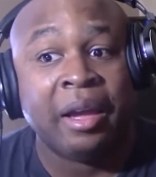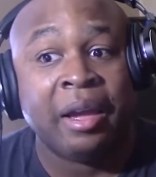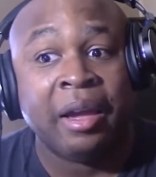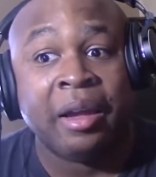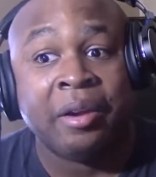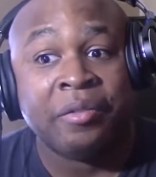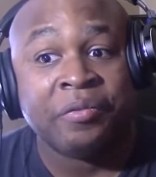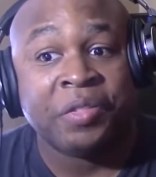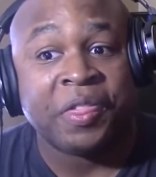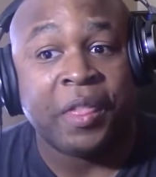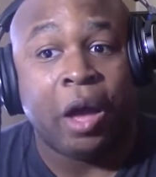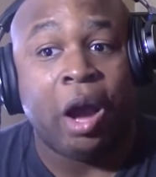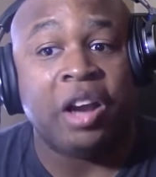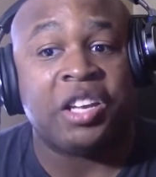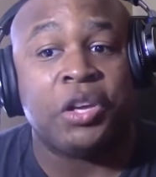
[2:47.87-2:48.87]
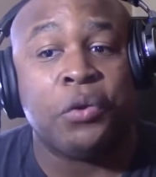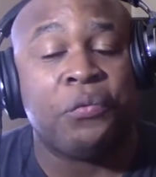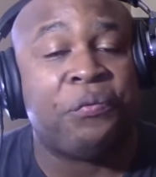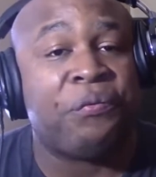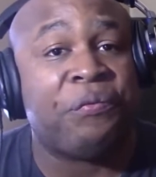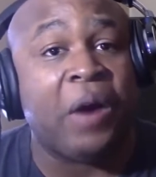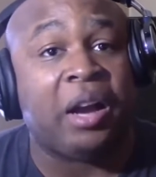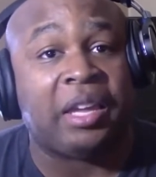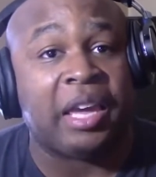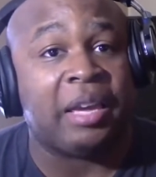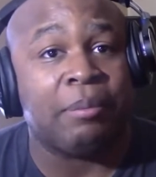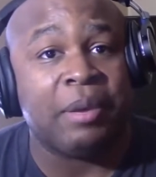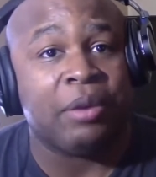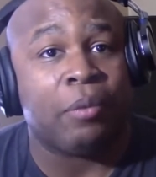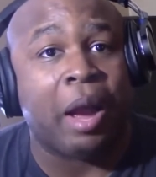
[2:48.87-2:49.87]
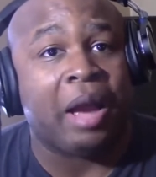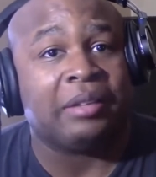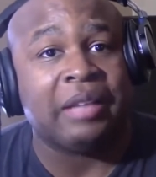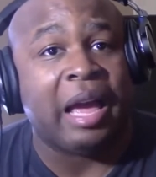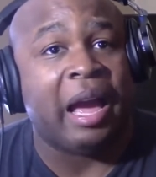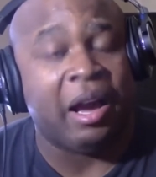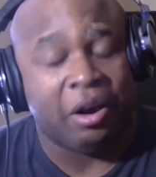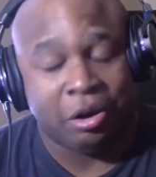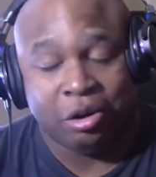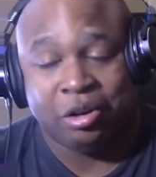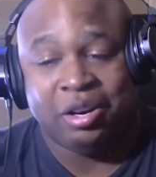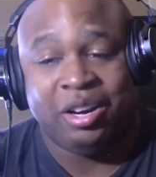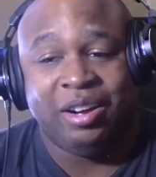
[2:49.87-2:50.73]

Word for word: What? Are you fucking me right now?